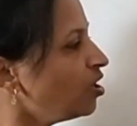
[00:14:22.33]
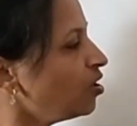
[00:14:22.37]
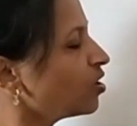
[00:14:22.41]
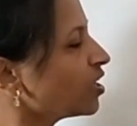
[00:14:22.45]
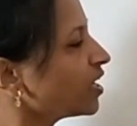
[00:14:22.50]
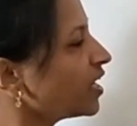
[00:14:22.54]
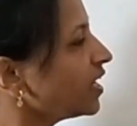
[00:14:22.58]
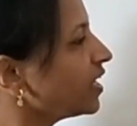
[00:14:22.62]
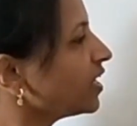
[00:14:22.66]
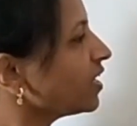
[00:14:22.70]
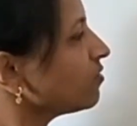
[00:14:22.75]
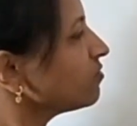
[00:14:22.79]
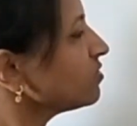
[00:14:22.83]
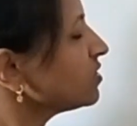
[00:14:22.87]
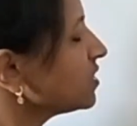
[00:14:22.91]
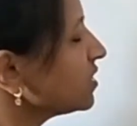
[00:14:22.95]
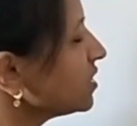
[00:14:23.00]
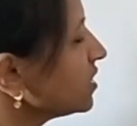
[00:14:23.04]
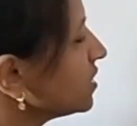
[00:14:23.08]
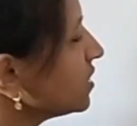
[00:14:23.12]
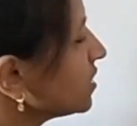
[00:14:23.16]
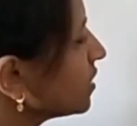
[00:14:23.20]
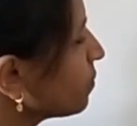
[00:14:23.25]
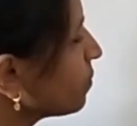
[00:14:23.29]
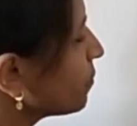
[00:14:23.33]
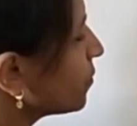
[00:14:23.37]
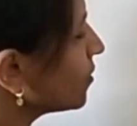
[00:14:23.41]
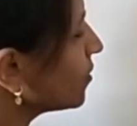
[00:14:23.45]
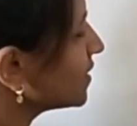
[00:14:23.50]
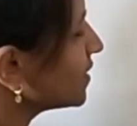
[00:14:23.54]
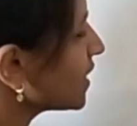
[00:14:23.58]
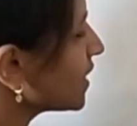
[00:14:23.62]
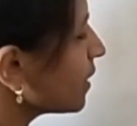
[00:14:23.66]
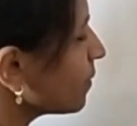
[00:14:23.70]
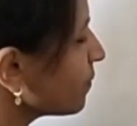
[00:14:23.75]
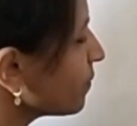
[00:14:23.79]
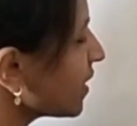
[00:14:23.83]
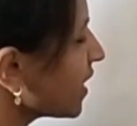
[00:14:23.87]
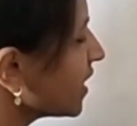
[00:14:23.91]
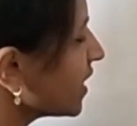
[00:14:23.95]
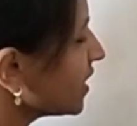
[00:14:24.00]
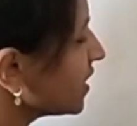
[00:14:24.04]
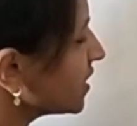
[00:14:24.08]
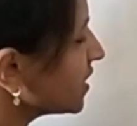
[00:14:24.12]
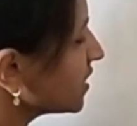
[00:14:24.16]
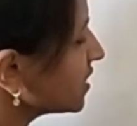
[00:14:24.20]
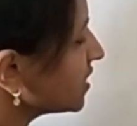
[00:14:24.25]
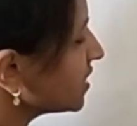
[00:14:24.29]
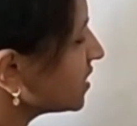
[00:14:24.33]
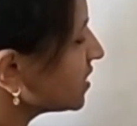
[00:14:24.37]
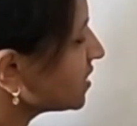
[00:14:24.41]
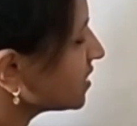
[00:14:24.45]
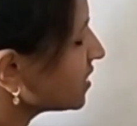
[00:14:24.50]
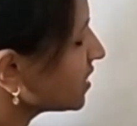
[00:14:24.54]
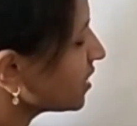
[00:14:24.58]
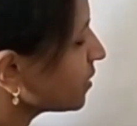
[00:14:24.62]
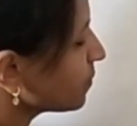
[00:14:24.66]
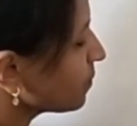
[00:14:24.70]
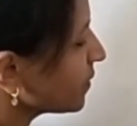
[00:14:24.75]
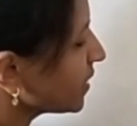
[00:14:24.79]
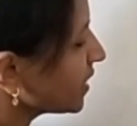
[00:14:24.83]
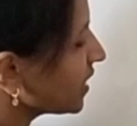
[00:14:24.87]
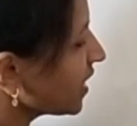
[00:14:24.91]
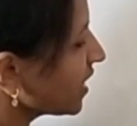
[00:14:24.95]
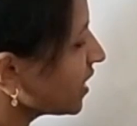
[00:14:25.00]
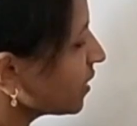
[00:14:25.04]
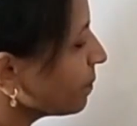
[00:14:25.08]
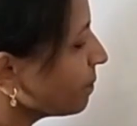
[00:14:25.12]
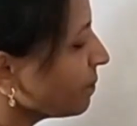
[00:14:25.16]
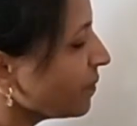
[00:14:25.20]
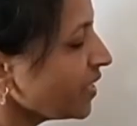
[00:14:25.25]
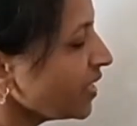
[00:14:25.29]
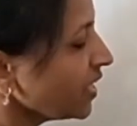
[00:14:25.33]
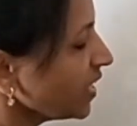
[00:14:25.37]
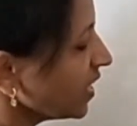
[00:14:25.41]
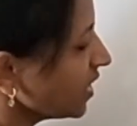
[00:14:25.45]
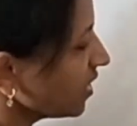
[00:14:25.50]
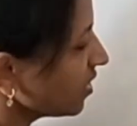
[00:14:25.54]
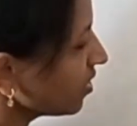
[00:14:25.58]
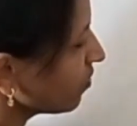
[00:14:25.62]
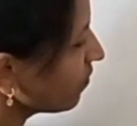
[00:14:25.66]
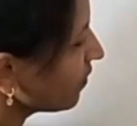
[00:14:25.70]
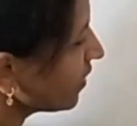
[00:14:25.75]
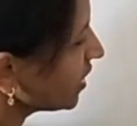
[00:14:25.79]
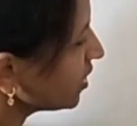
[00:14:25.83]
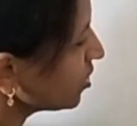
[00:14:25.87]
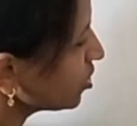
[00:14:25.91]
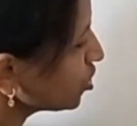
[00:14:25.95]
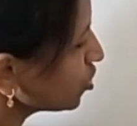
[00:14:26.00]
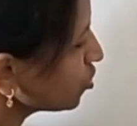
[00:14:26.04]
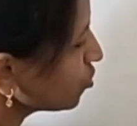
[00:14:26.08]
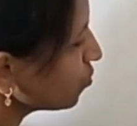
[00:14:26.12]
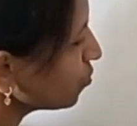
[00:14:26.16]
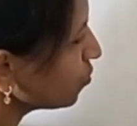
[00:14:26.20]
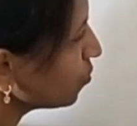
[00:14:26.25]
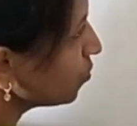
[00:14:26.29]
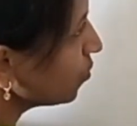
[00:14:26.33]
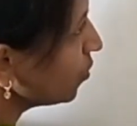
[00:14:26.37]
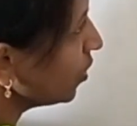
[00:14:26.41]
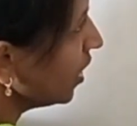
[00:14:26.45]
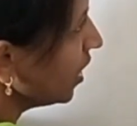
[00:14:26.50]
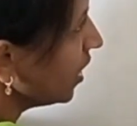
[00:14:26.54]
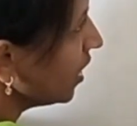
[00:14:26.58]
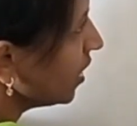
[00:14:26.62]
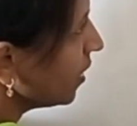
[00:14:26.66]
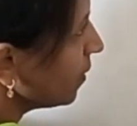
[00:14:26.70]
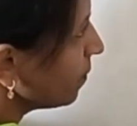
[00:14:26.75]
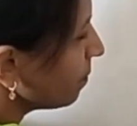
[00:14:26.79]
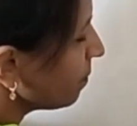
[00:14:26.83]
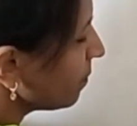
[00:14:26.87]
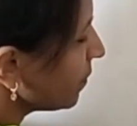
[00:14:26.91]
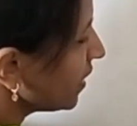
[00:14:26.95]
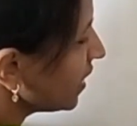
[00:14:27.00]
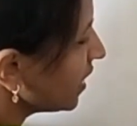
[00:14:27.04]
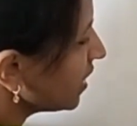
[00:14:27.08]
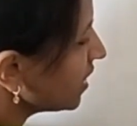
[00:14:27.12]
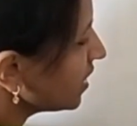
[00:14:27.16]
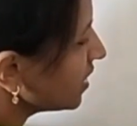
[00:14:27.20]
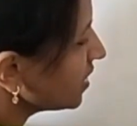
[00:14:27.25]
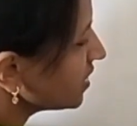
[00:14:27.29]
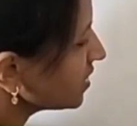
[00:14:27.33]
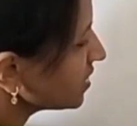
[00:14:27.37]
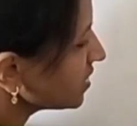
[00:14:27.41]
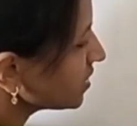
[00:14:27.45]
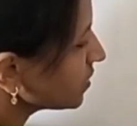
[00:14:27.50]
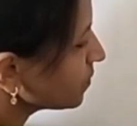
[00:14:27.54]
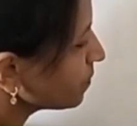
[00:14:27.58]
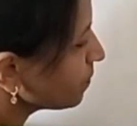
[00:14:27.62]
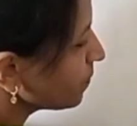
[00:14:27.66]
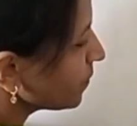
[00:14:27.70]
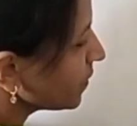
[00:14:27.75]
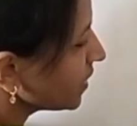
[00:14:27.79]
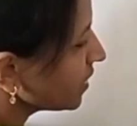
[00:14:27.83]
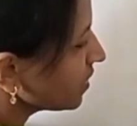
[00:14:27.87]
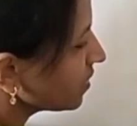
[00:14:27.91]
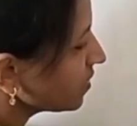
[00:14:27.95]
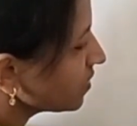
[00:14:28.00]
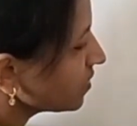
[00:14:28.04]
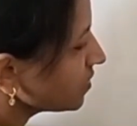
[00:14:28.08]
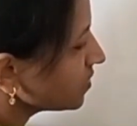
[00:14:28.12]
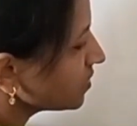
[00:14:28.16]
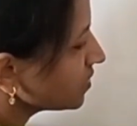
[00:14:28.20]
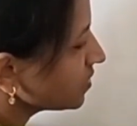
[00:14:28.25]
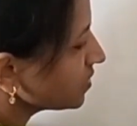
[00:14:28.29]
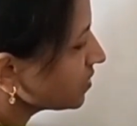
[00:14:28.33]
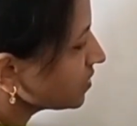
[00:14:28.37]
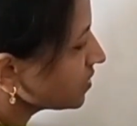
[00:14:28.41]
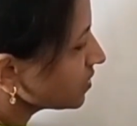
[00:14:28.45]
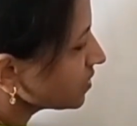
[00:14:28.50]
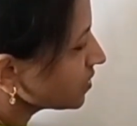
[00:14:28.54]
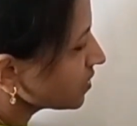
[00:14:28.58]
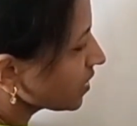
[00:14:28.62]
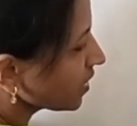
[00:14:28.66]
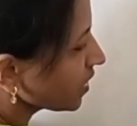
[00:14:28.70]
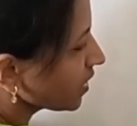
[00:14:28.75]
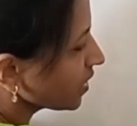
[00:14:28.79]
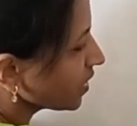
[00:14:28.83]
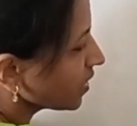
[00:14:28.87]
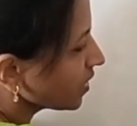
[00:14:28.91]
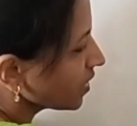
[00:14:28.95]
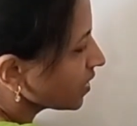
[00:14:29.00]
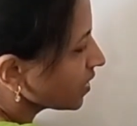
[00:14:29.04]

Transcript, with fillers: Okay, now see, suppose I am writing this statement like B equals to plus plus A.